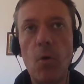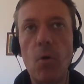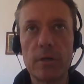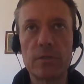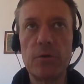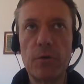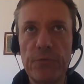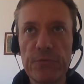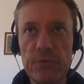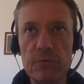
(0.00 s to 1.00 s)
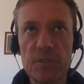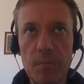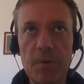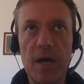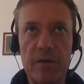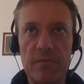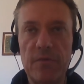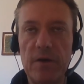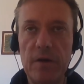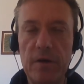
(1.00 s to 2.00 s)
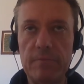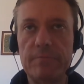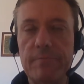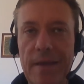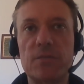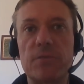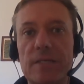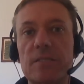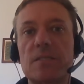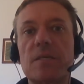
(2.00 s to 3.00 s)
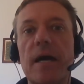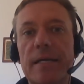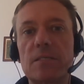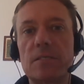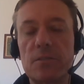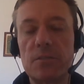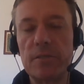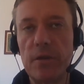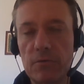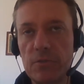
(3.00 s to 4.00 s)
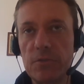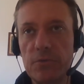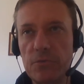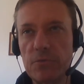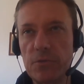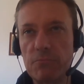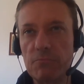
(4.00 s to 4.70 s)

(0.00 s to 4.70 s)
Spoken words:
or to go through some kind of mental exercise, you know, to